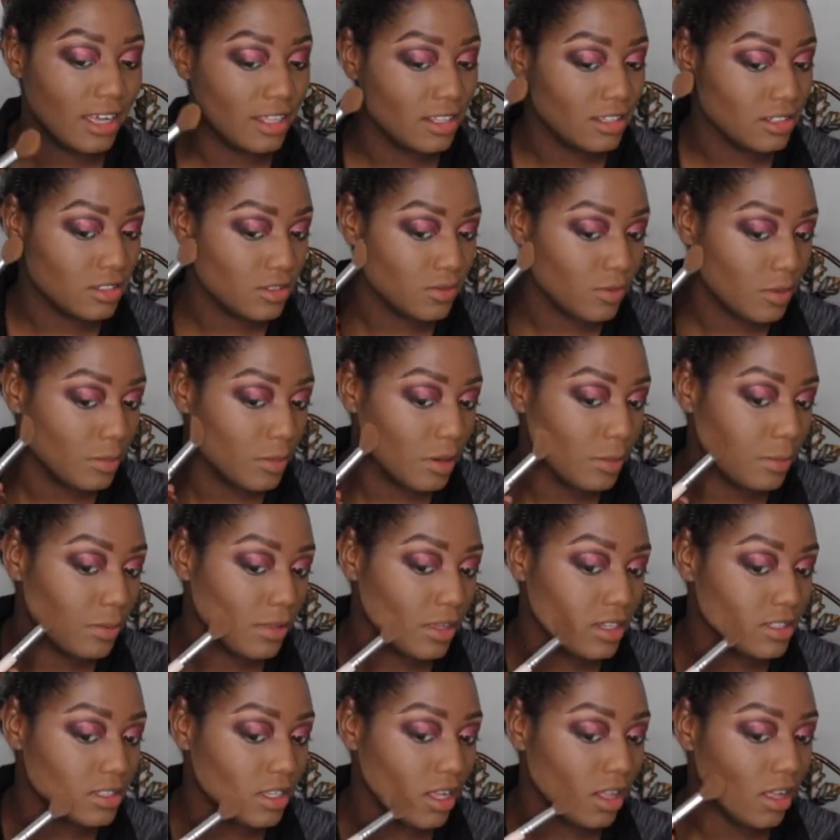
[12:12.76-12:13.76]
There's one more
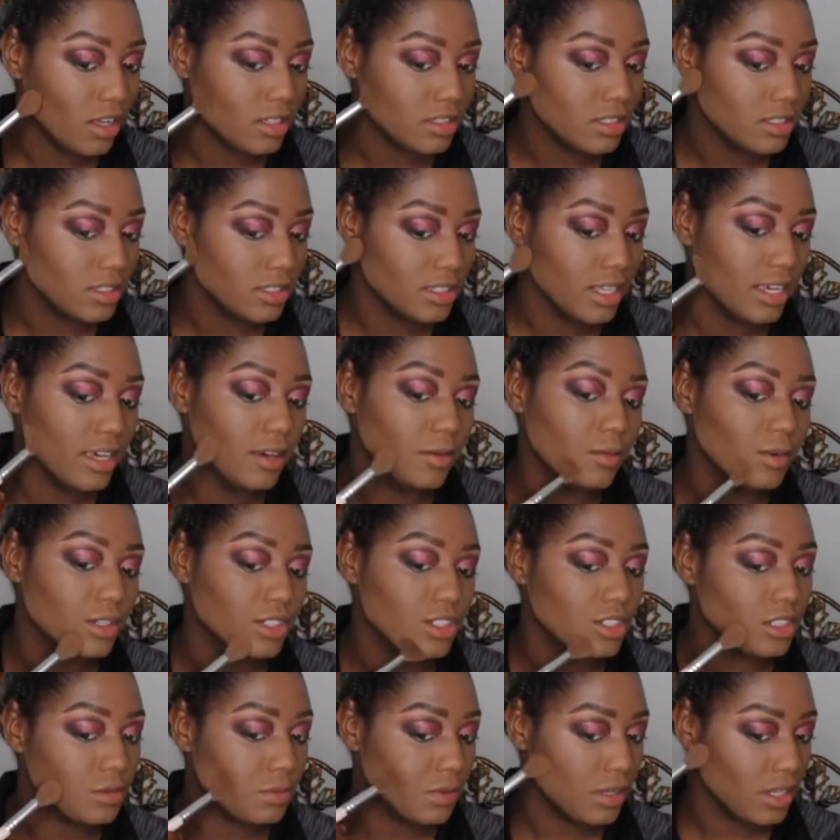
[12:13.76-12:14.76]
place I like to set,
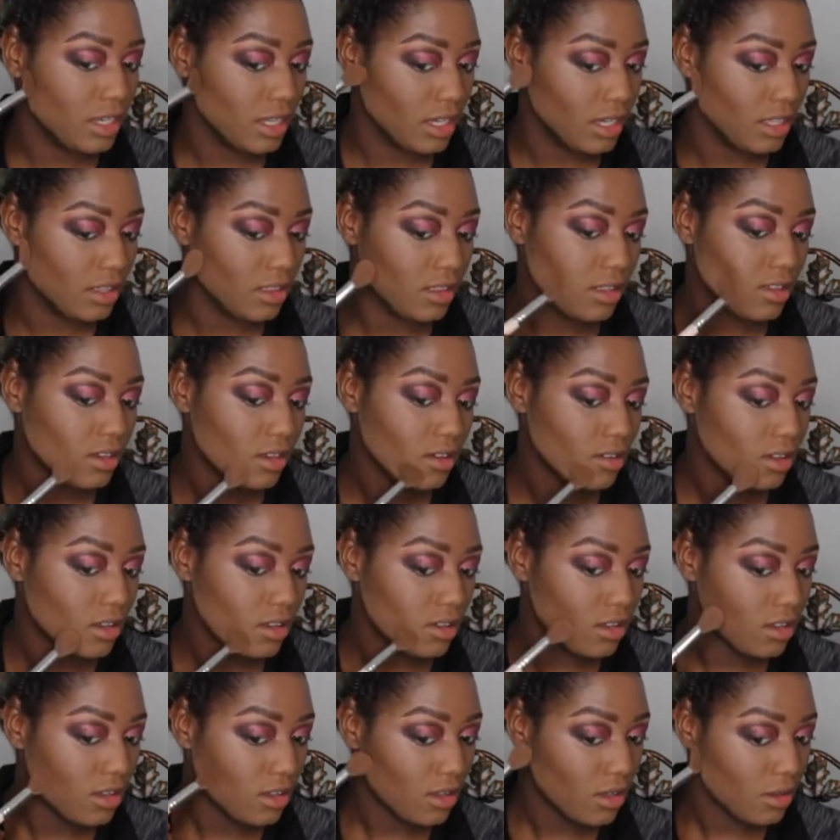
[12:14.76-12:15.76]
which is beneath
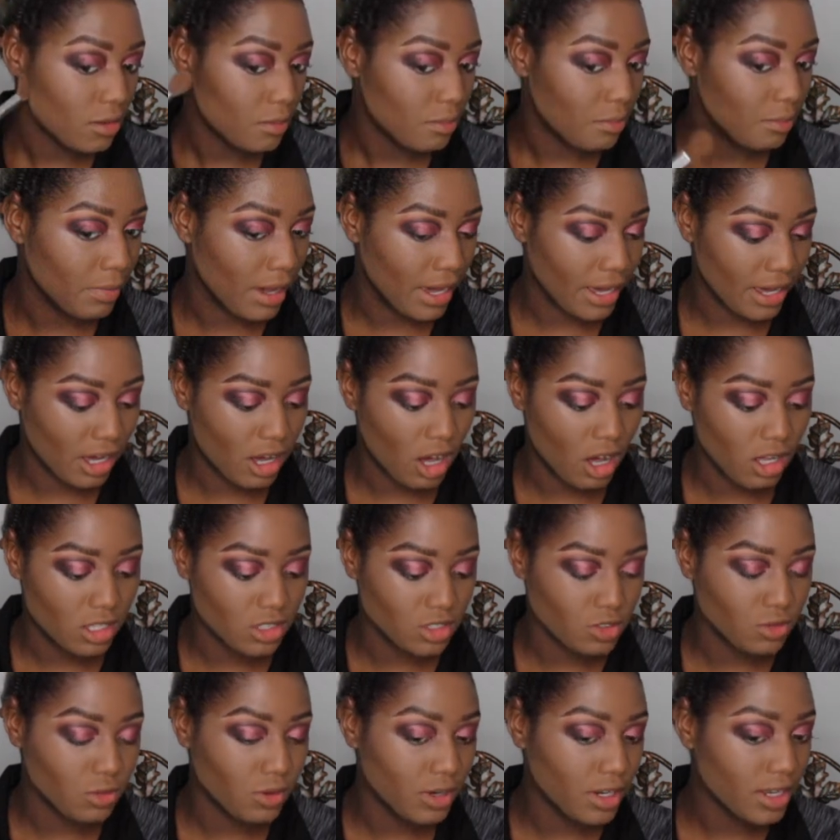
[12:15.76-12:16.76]
my
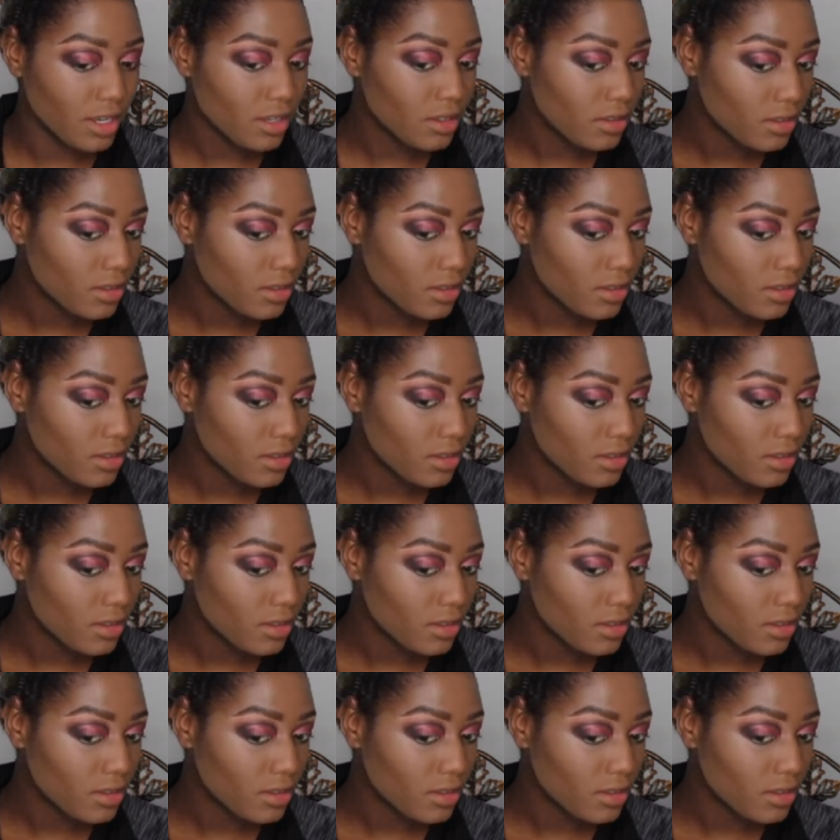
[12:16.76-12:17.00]
contour.